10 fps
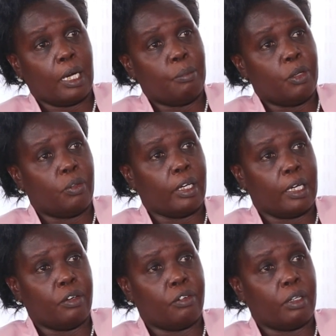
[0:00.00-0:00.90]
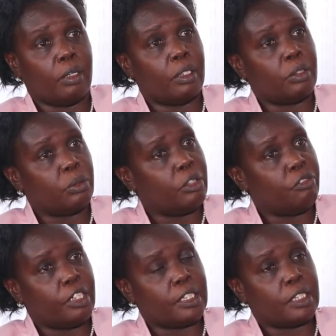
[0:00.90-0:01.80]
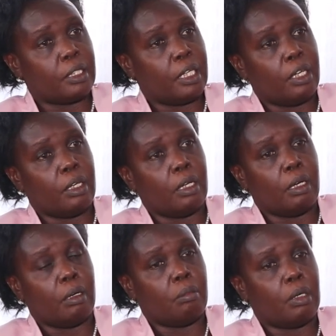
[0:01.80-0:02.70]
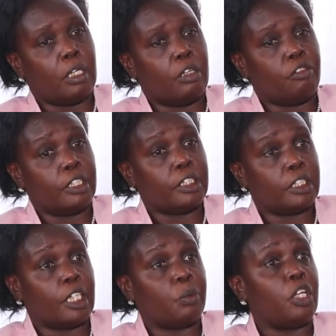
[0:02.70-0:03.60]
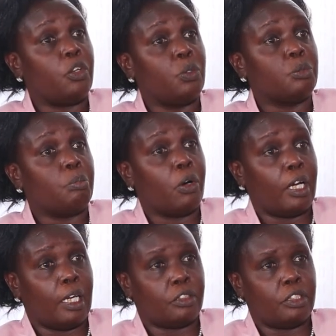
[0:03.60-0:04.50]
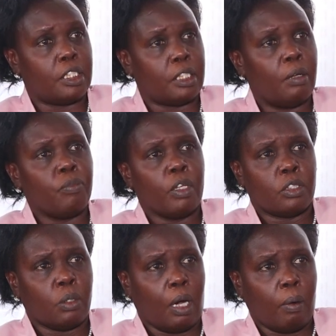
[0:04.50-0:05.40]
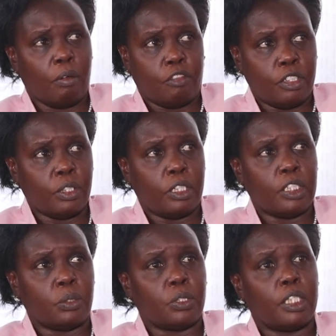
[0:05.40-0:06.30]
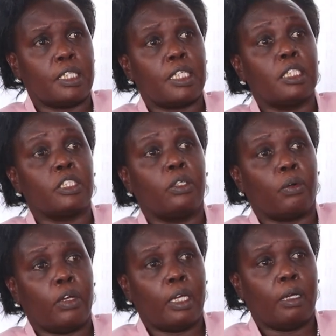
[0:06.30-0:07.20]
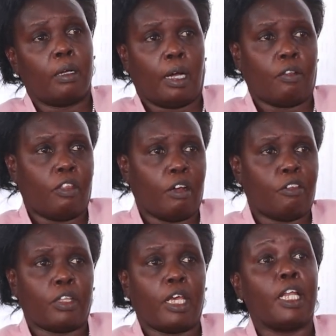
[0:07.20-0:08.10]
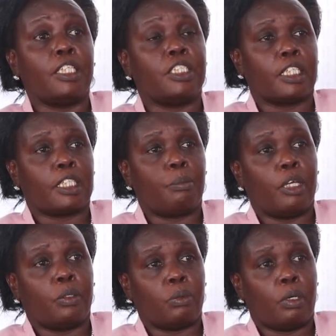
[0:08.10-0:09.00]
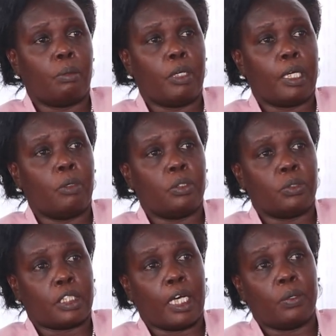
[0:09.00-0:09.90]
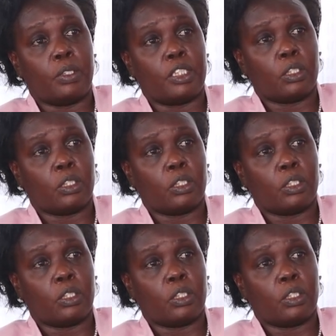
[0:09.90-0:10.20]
will come into the country to invest in ventures that will use more electricity. So our vision is to see the sales growing and therefore the energy sector being able to stand on